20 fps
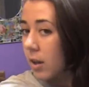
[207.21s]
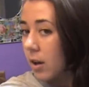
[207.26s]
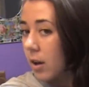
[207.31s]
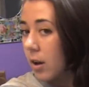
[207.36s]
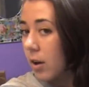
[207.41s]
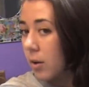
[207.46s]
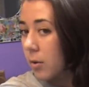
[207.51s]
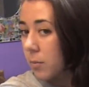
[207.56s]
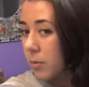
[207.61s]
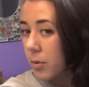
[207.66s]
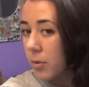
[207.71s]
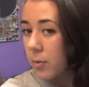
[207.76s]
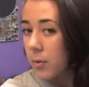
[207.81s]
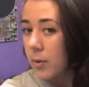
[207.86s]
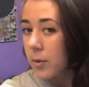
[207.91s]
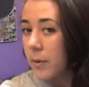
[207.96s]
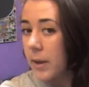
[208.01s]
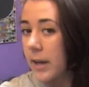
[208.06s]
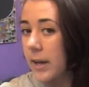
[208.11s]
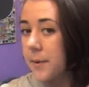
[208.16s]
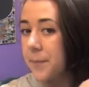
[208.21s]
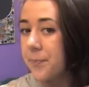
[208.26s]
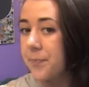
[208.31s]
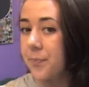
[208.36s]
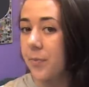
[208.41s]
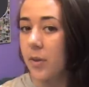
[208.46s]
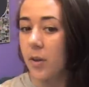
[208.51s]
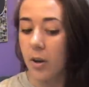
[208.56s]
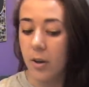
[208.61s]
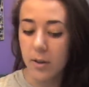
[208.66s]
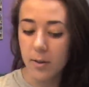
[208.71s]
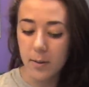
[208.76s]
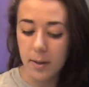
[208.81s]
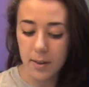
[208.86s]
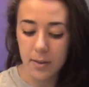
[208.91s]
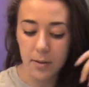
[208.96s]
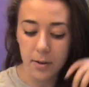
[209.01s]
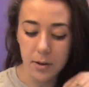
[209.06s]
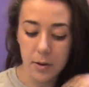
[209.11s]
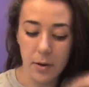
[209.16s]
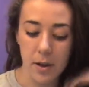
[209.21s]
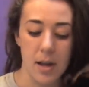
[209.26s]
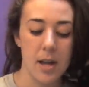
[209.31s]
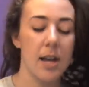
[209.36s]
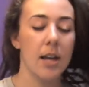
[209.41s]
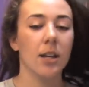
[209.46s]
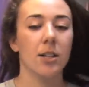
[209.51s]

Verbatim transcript: comb through it all the way through